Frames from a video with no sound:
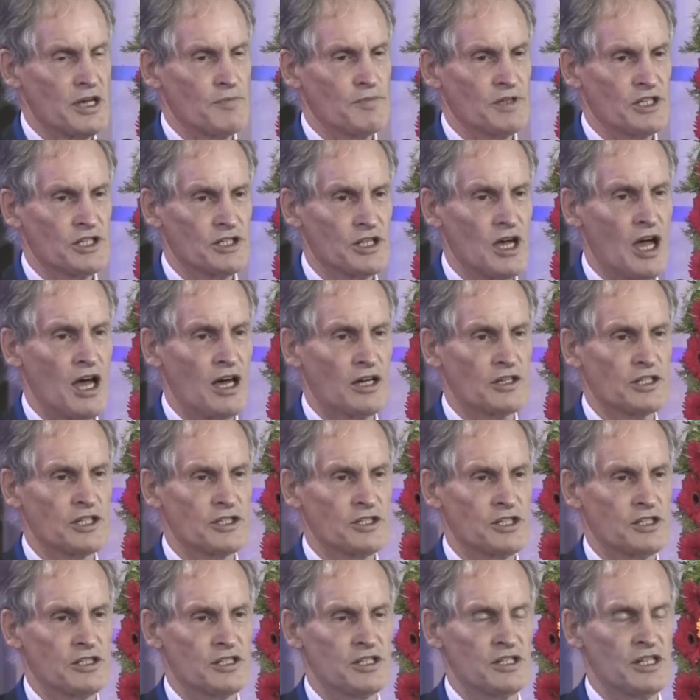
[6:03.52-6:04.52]
up a
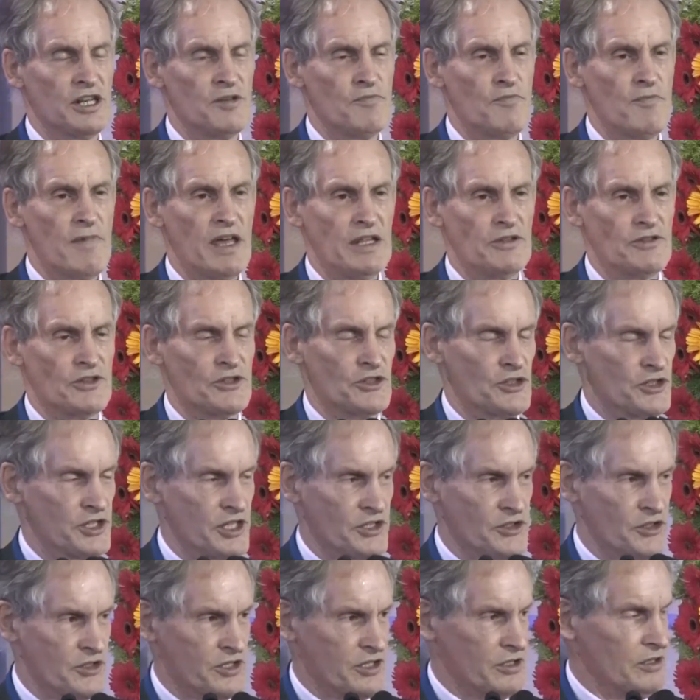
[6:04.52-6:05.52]
target at an immense
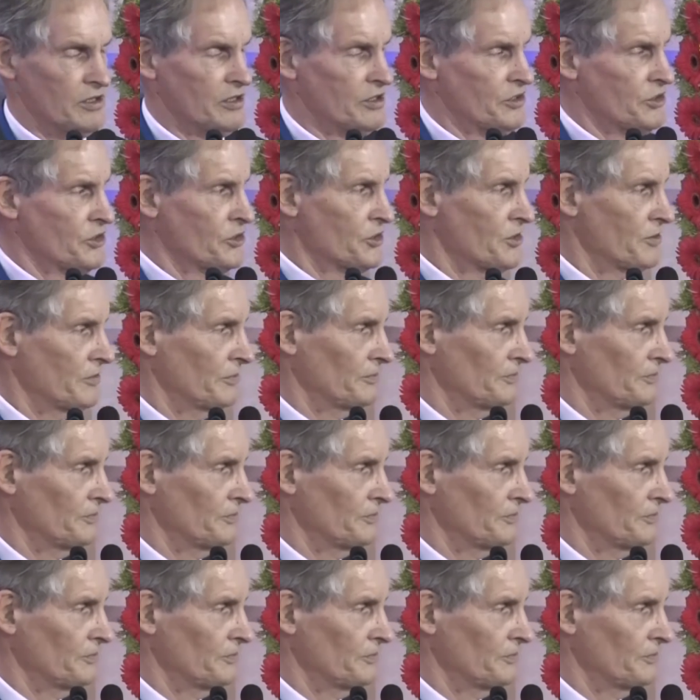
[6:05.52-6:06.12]
distance.